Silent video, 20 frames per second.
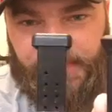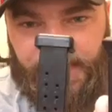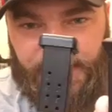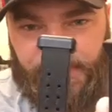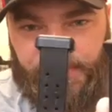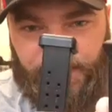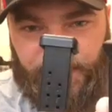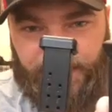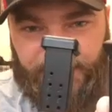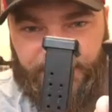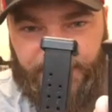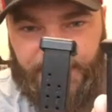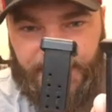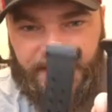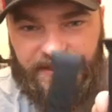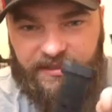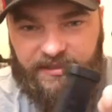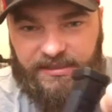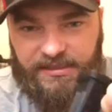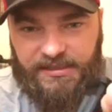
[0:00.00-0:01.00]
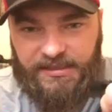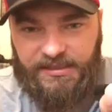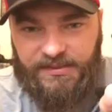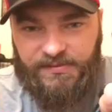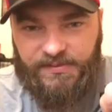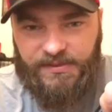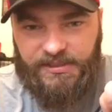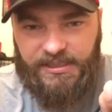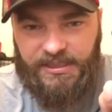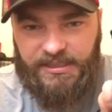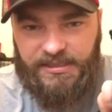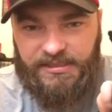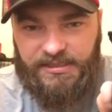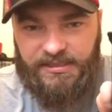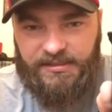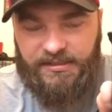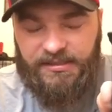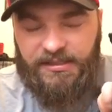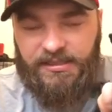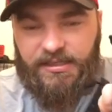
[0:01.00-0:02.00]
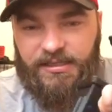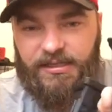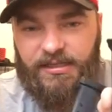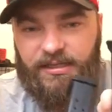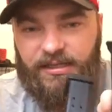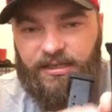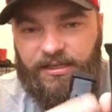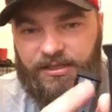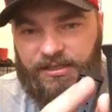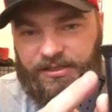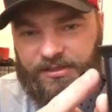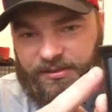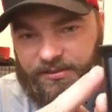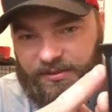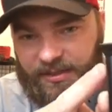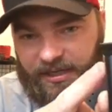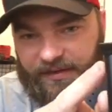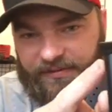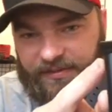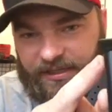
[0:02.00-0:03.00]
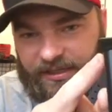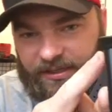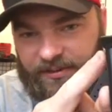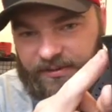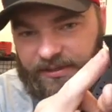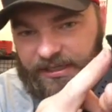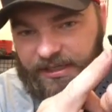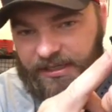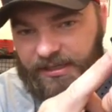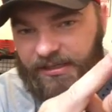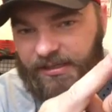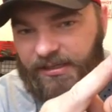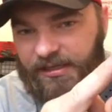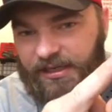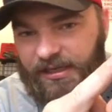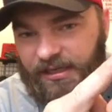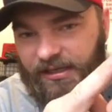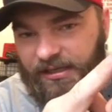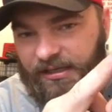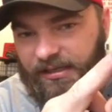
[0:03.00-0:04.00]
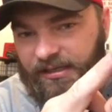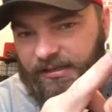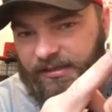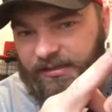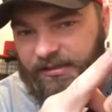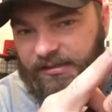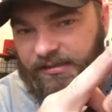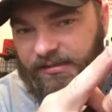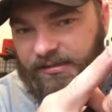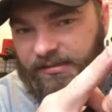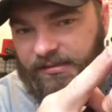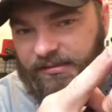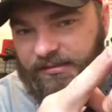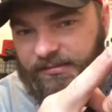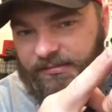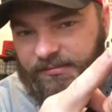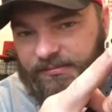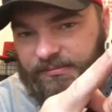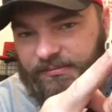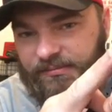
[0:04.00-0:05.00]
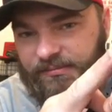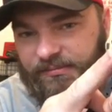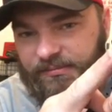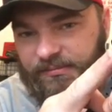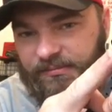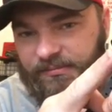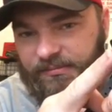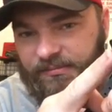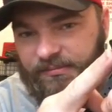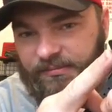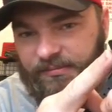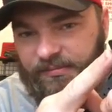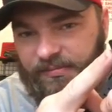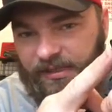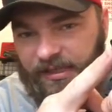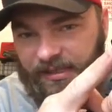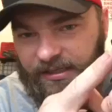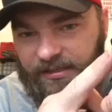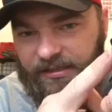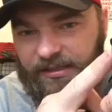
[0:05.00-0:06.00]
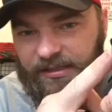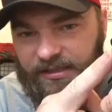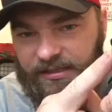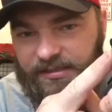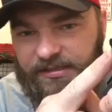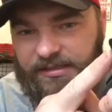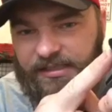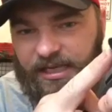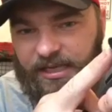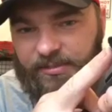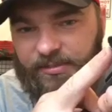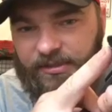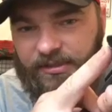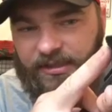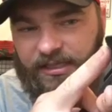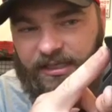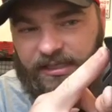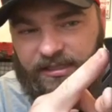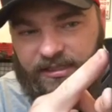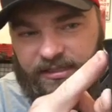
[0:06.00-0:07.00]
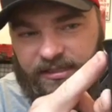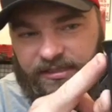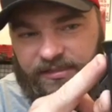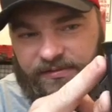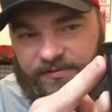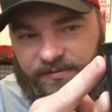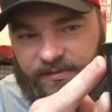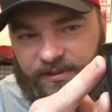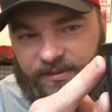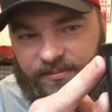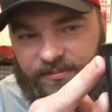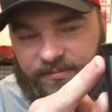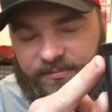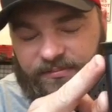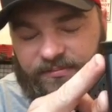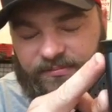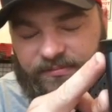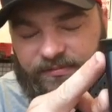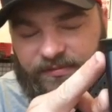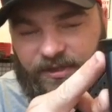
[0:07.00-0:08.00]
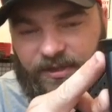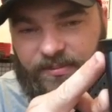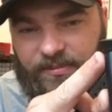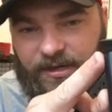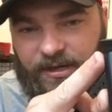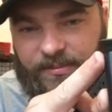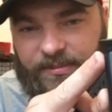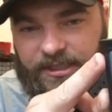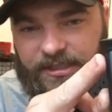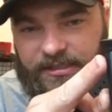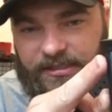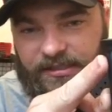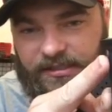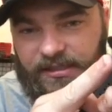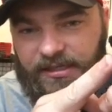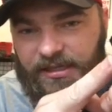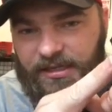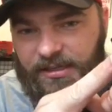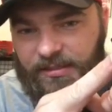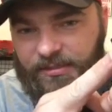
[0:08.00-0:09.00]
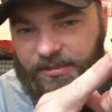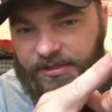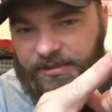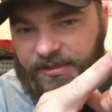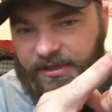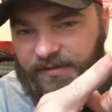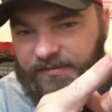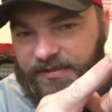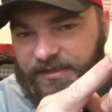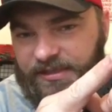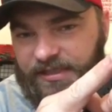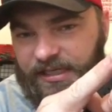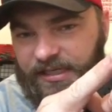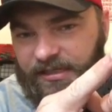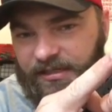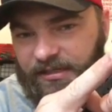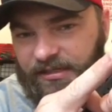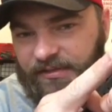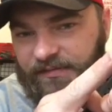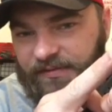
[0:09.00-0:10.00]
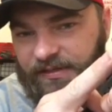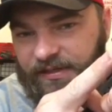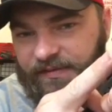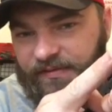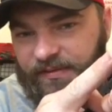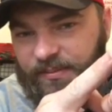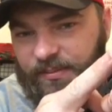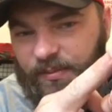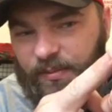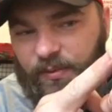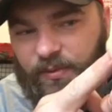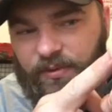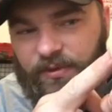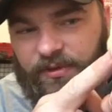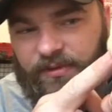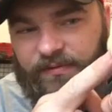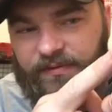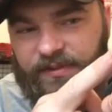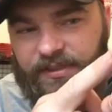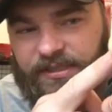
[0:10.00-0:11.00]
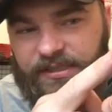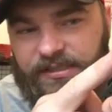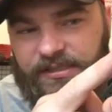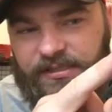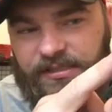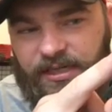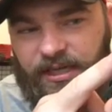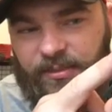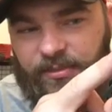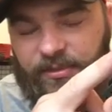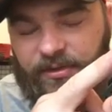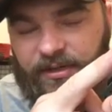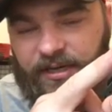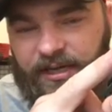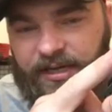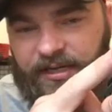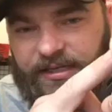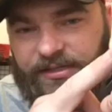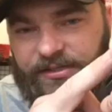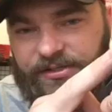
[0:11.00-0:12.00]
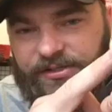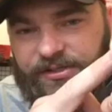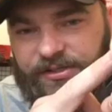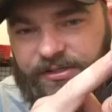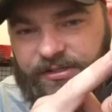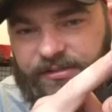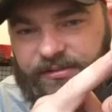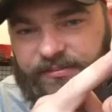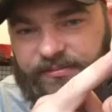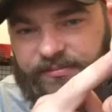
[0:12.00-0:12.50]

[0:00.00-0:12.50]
This one fits, this one doesn't. You have to go in here, and it is tapered like this from Remington, but you have to take off even more of this upper edge